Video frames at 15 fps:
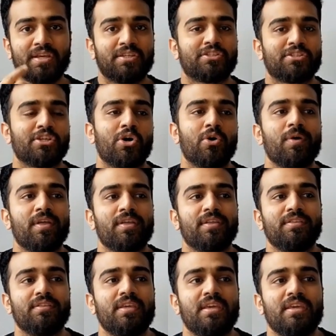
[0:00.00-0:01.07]
So
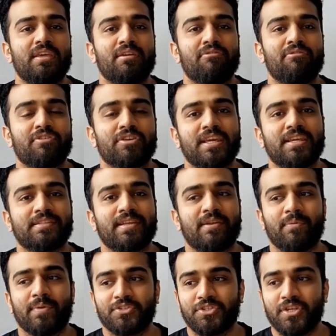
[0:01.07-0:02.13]
the first case that
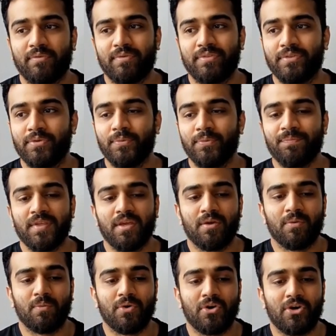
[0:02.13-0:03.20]
I want to share with you
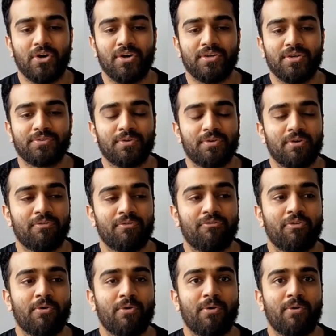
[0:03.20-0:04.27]
was
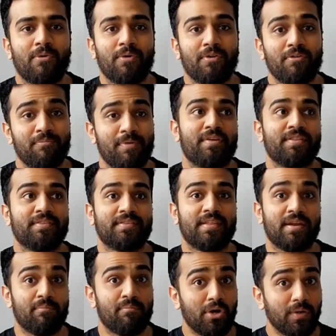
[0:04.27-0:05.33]
for one of my friends
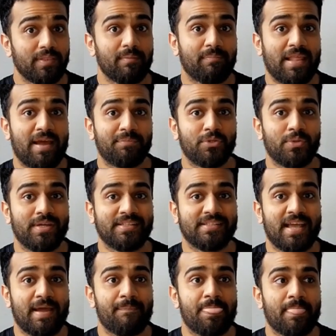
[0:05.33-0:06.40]
that booked the PLAB 2
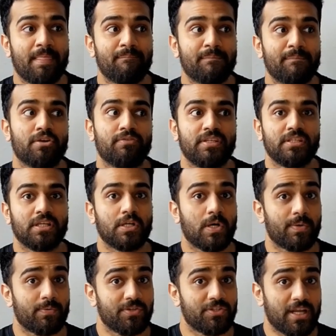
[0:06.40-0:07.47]
exam, but her visa
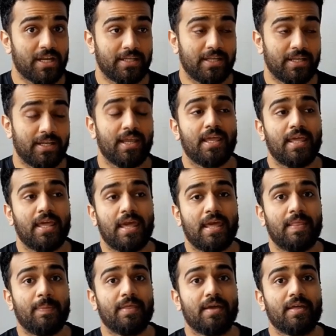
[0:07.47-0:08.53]
got rejected.
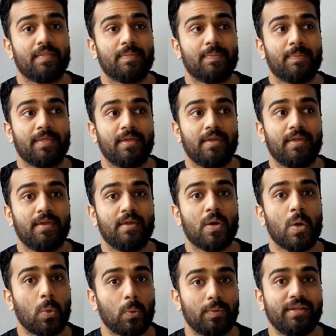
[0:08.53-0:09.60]
And the
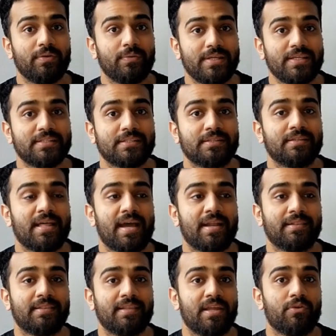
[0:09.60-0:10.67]
only reason
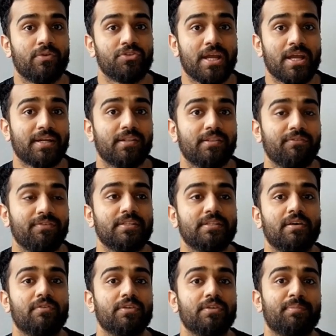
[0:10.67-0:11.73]
that they rejected the
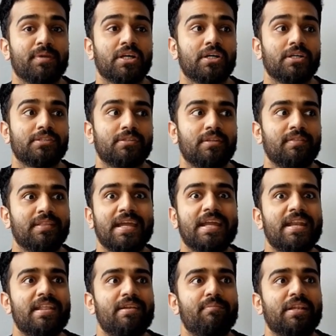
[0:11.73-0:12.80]
visa was because they
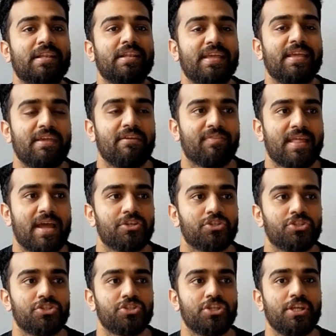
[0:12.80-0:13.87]
didn't believe that
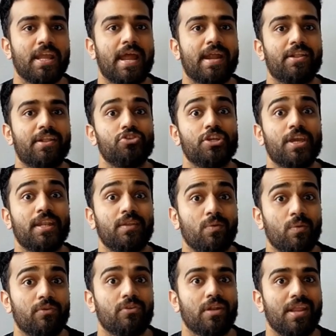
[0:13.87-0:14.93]
she had a
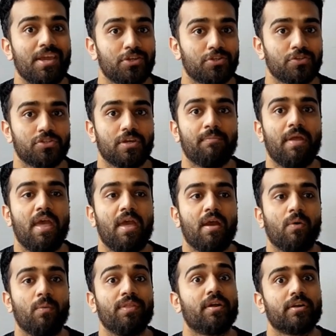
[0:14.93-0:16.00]
genuine relationship
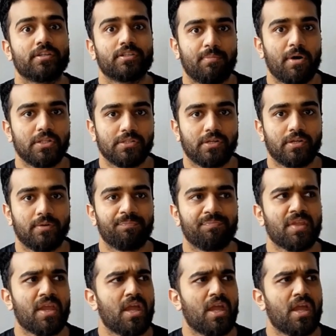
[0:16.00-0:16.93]
with her sponsor.